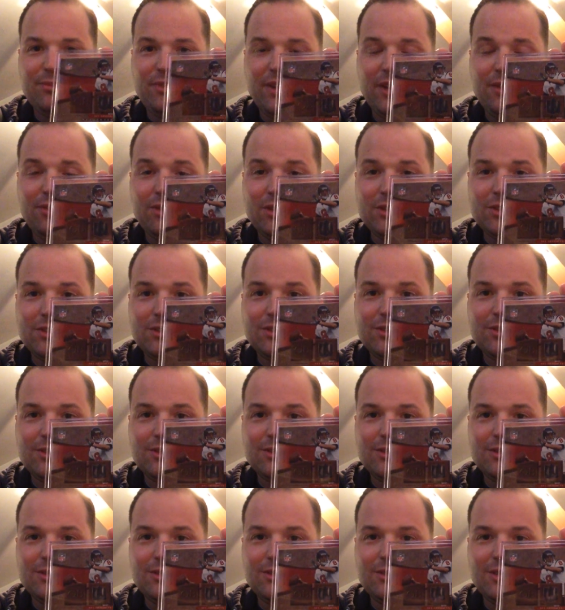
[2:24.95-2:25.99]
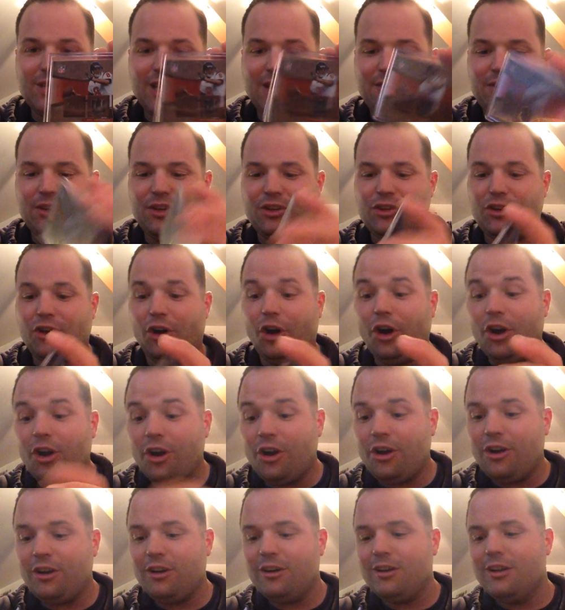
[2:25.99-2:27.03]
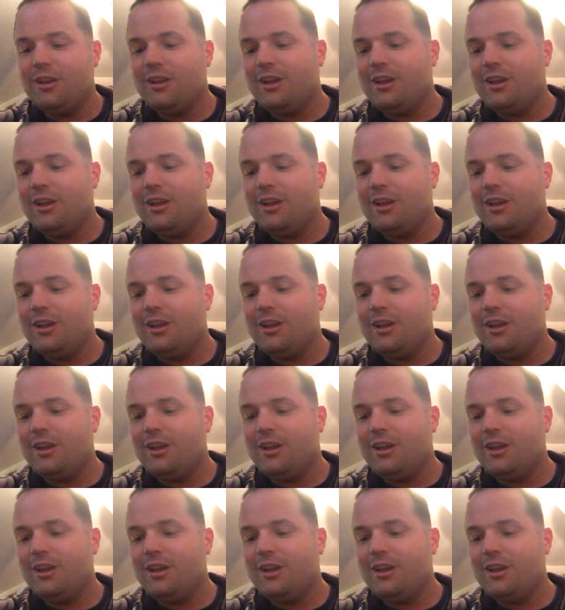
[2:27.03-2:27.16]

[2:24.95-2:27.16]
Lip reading: favorites, David Carr.